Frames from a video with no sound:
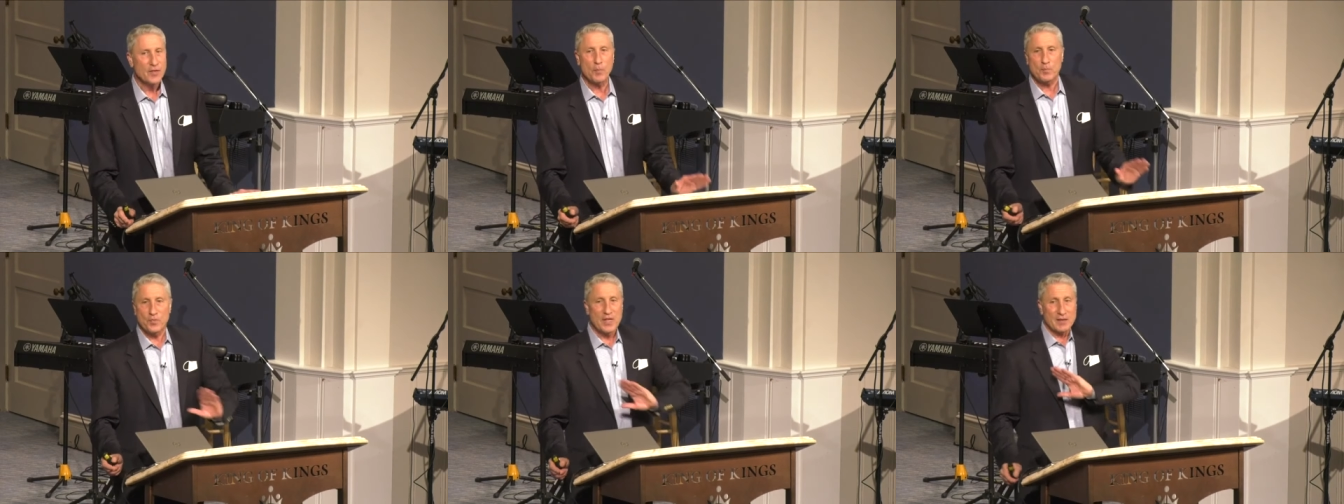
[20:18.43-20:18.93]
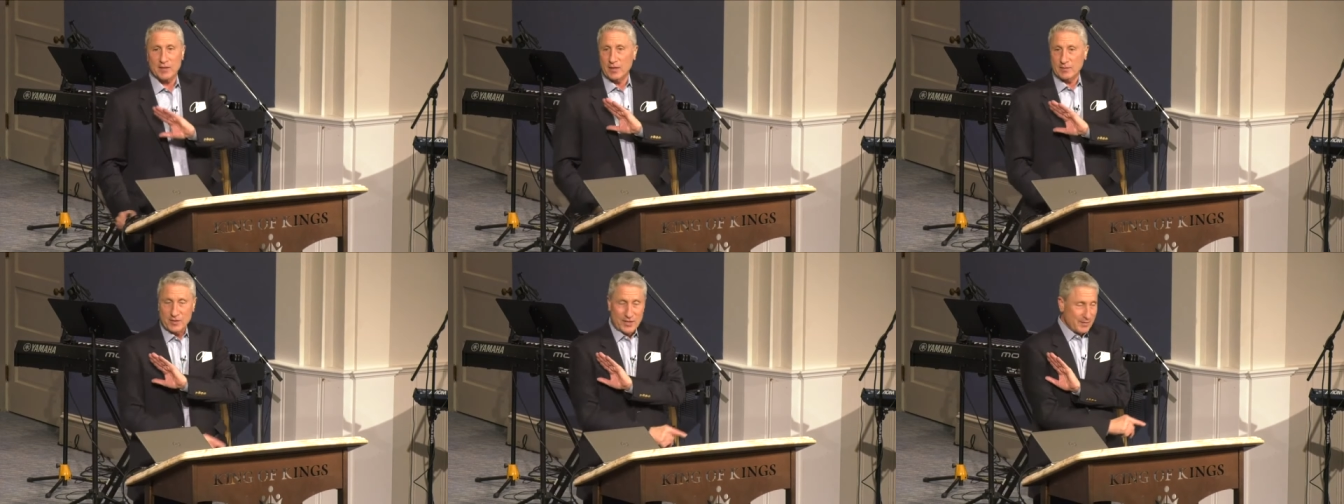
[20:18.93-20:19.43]
The,
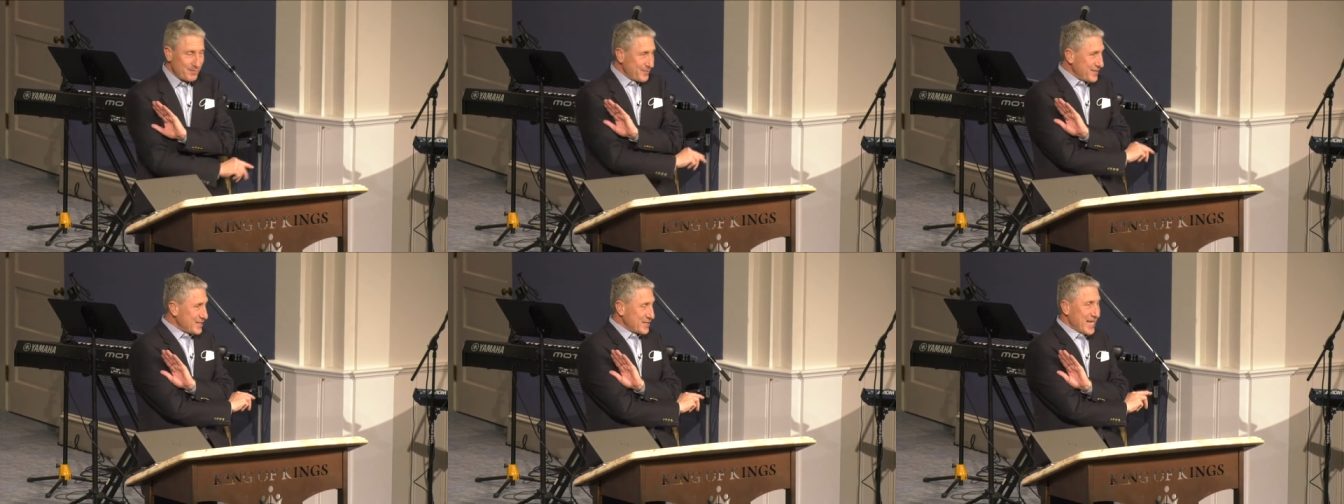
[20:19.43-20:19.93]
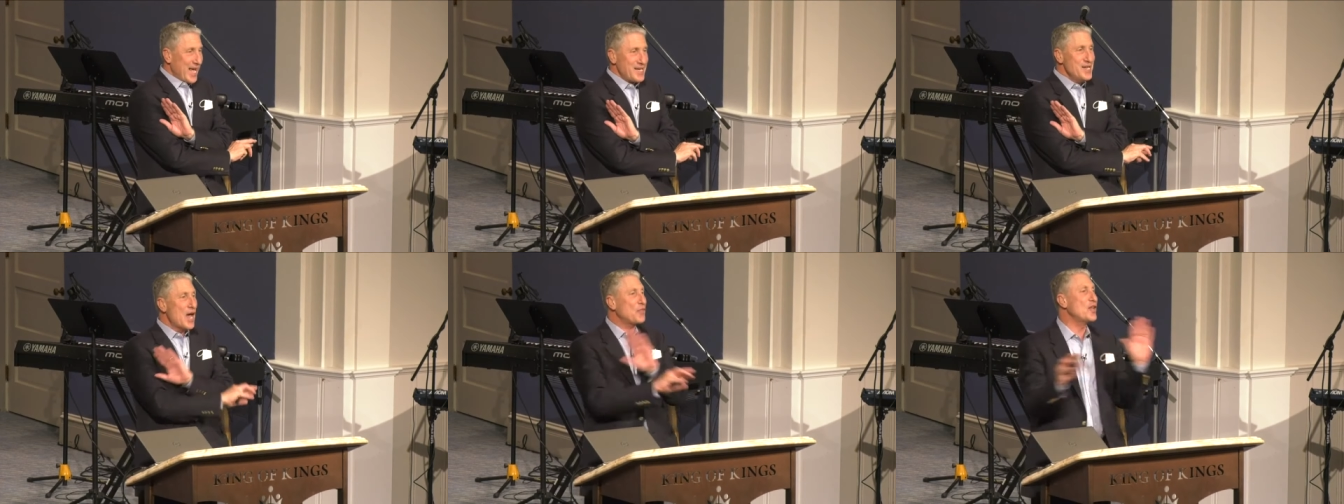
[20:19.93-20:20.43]
the, the, it's
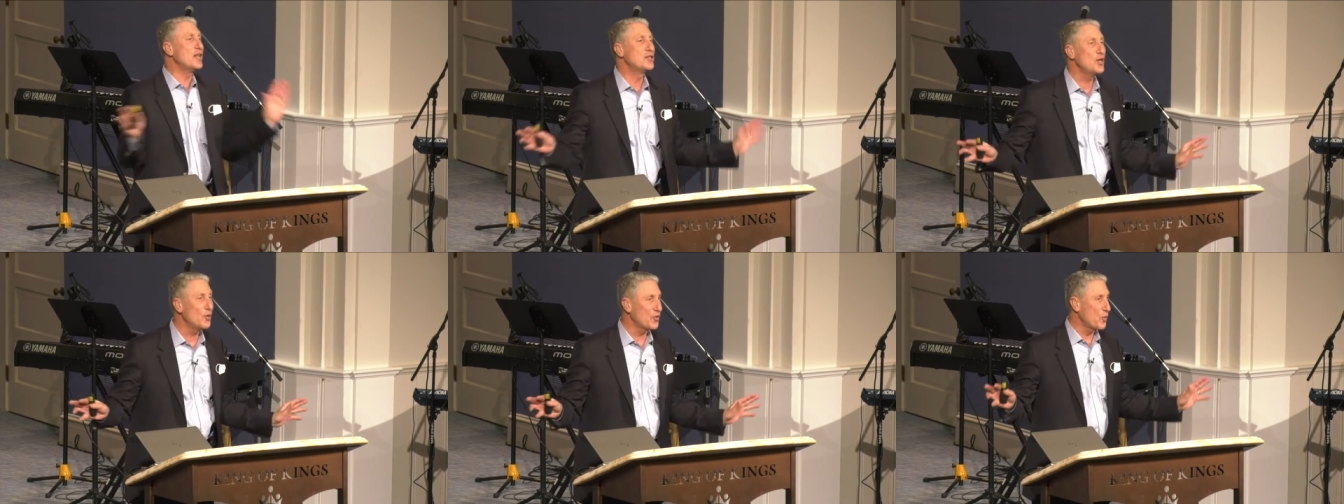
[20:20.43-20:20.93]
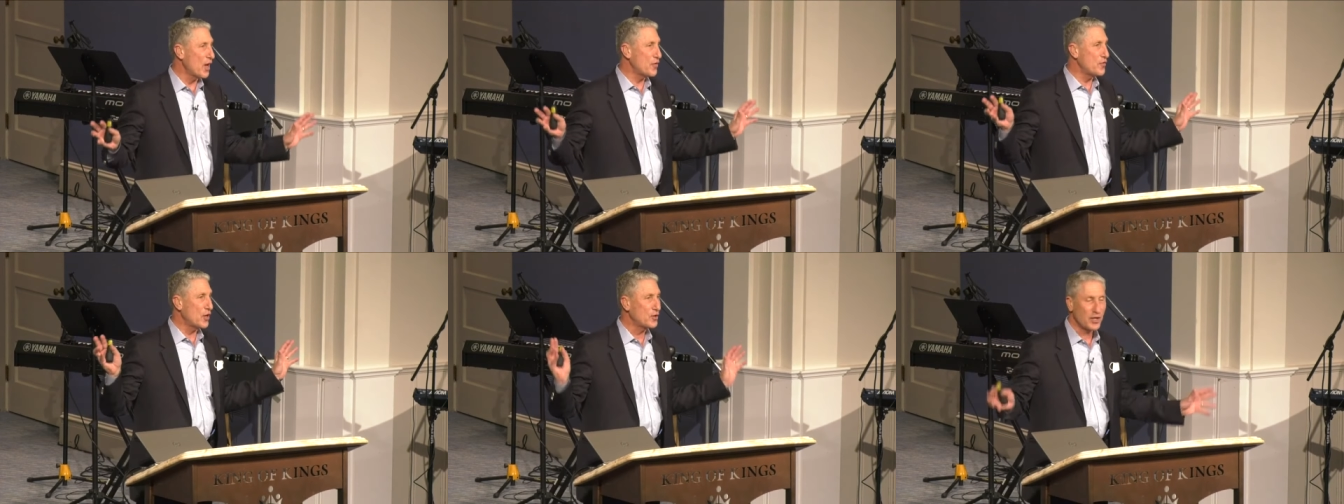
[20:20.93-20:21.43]
got nothing to do with
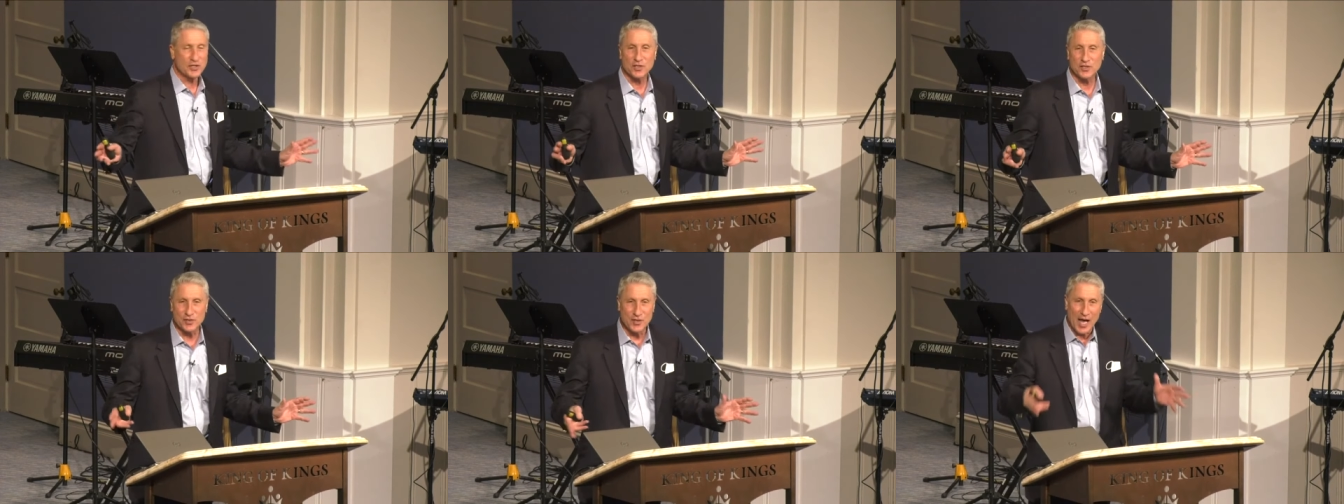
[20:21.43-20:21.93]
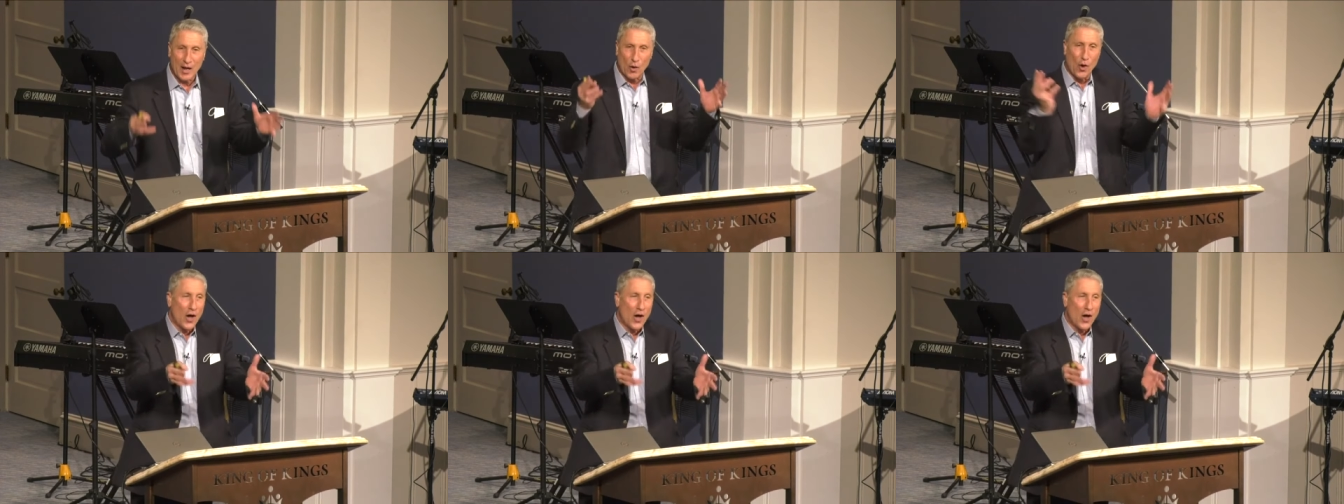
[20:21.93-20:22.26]
whether they're Christians or not.